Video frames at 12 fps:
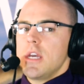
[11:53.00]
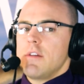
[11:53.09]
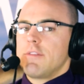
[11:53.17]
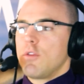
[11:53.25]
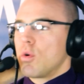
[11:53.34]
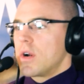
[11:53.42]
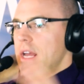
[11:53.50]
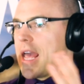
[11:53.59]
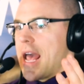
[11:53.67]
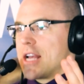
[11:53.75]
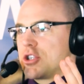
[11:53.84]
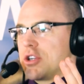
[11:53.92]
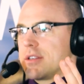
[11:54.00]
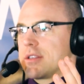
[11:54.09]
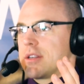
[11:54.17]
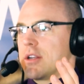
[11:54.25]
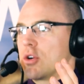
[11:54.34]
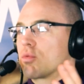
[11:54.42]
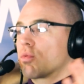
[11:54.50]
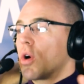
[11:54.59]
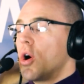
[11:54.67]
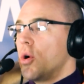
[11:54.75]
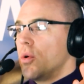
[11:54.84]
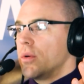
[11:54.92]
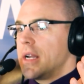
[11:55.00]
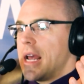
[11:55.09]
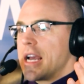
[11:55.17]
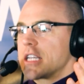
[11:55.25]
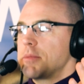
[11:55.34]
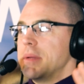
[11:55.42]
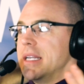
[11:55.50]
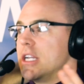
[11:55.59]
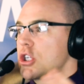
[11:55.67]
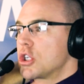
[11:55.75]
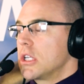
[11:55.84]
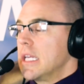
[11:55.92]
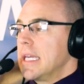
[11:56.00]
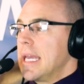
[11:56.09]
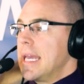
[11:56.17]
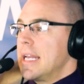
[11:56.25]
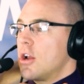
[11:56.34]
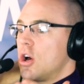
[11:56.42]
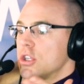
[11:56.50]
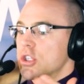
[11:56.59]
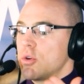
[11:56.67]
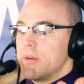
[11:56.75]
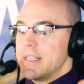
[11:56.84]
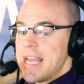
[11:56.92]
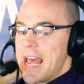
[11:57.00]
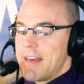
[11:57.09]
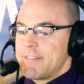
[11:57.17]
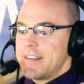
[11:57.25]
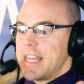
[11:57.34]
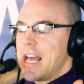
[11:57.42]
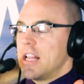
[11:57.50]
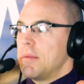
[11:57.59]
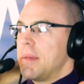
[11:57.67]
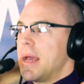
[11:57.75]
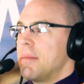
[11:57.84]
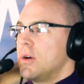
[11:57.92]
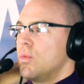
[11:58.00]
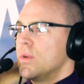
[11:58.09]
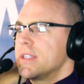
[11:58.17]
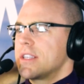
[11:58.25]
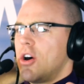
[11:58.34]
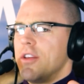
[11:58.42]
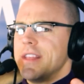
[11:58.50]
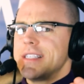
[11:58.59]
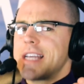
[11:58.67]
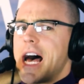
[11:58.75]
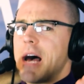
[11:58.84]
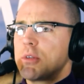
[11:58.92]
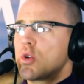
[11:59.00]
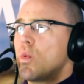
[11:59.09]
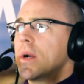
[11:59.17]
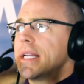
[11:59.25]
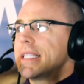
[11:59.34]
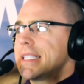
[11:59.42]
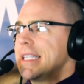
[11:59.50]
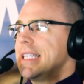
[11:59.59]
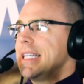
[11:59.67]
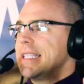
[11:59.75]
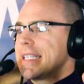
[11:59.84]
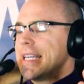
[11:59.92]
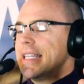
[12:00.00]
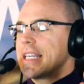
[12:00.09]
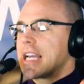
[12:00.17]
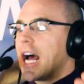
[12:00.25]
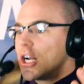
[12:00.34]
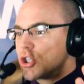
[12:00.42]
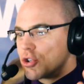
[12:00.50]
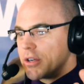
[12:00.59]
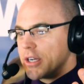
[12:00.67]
Florida has just grown exponentially. And also in Daphne, Alabama was on the top 20 cities in the country,